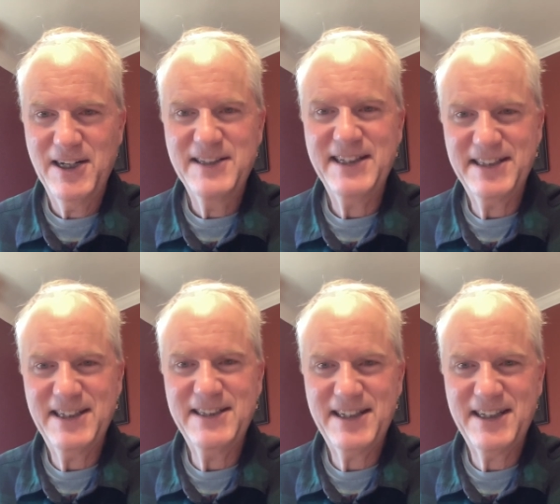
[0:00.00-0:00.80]
Ding,
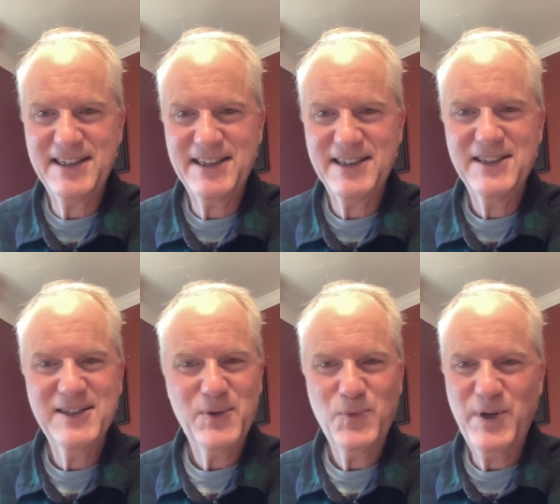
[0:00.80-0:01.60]
ding, ding.
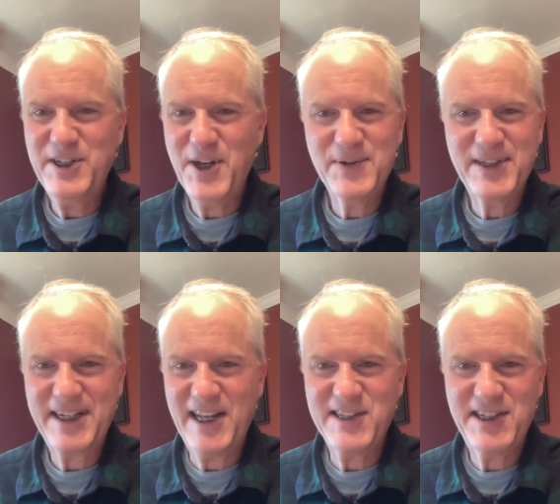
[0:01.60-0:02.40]
We know that
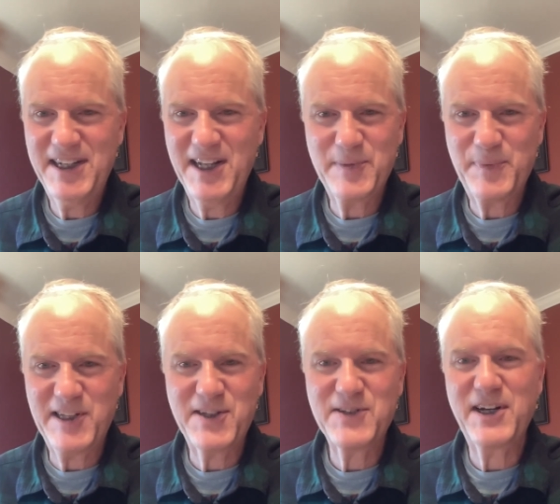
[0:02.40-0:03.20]
KC doesn't
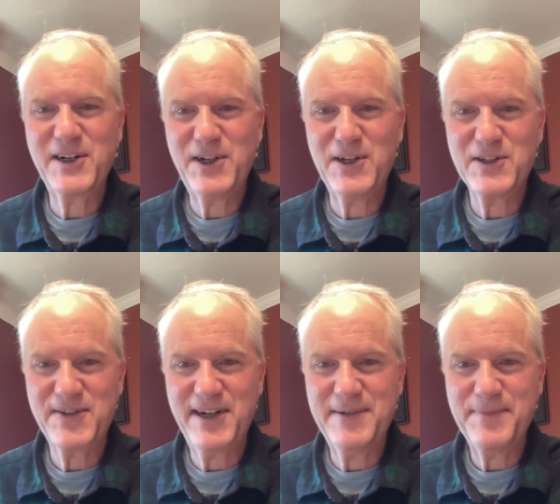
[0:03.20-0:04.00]
place those kind of calls,
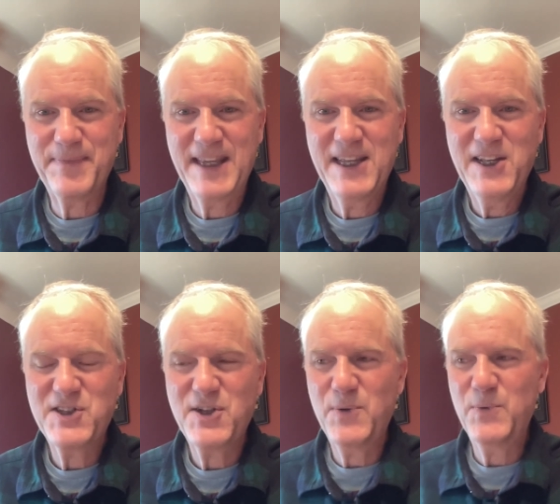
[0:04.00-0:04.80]
right?
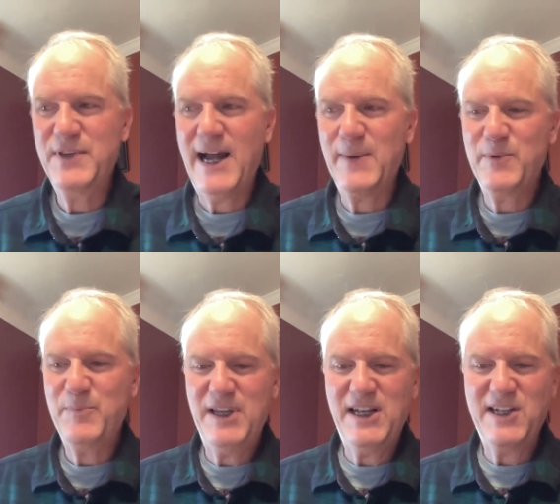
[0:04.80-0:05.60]
So that would
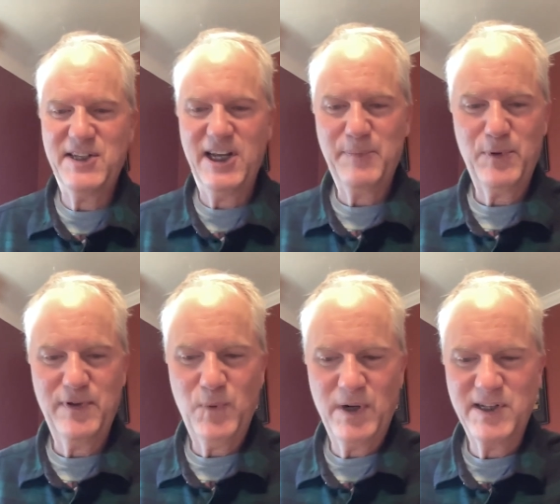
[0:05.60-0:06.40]
be an example
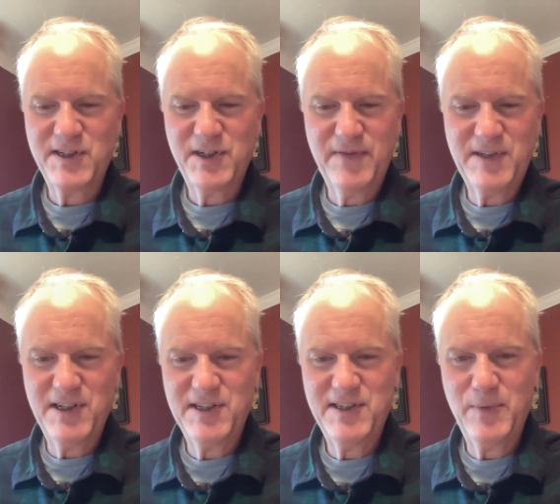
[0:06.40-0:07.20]
of one of the
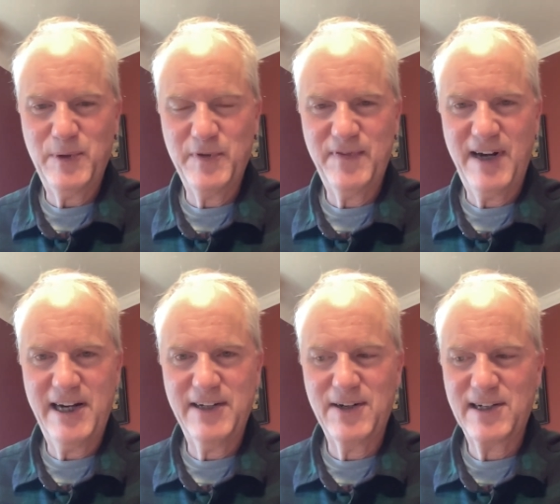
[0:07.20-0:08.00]
services that we
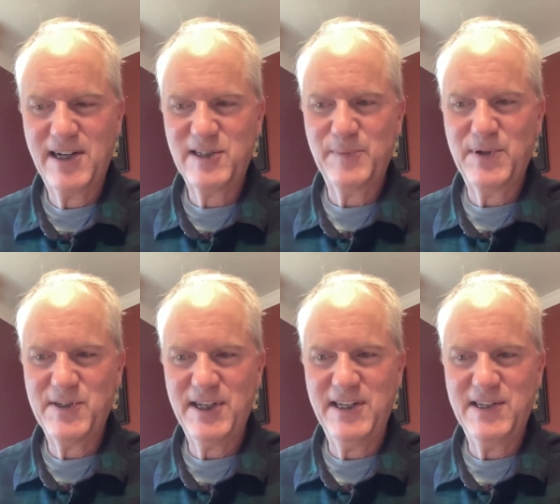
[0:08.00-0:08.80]
provide our
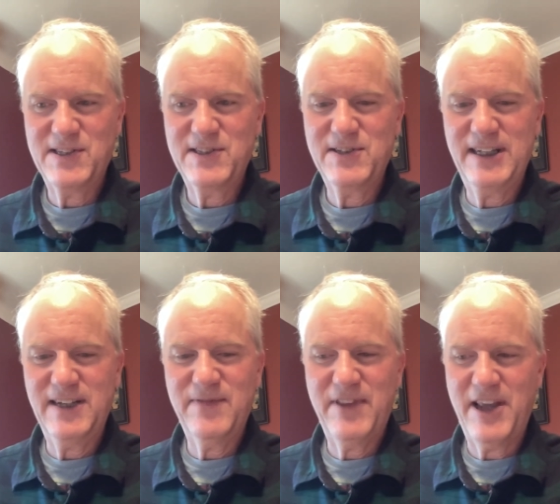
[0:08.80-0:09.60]
customers, is to
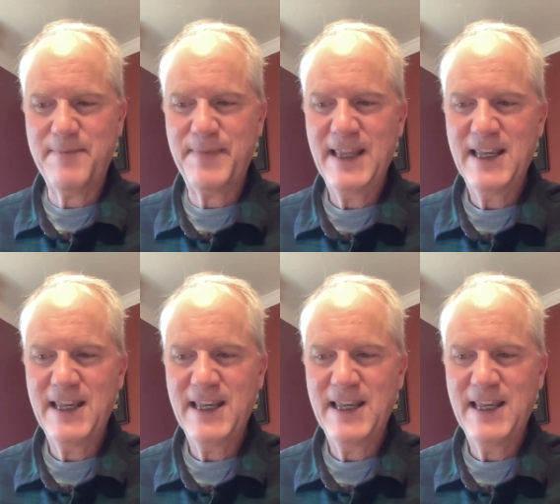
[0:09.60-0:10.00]
give them